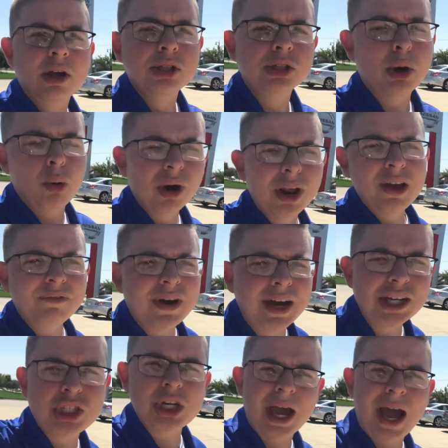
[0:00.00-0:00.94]
So I want to
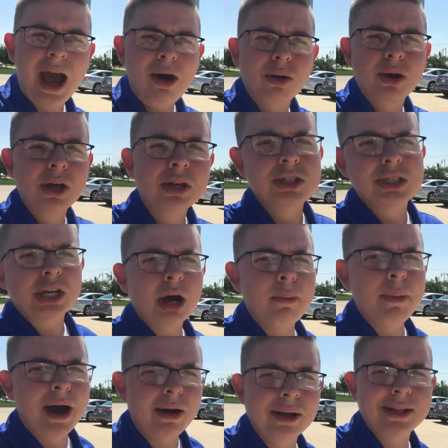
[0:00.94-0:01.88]
invite you out to
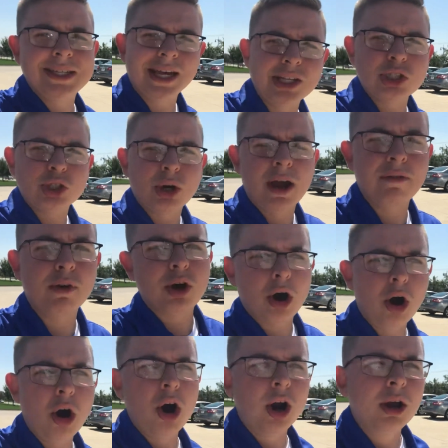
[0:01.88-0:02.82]
come out and test drive a
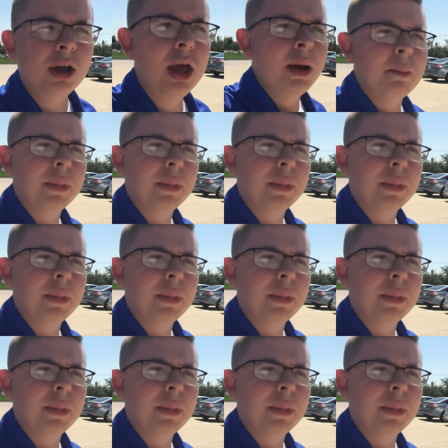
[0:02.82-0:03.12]
car,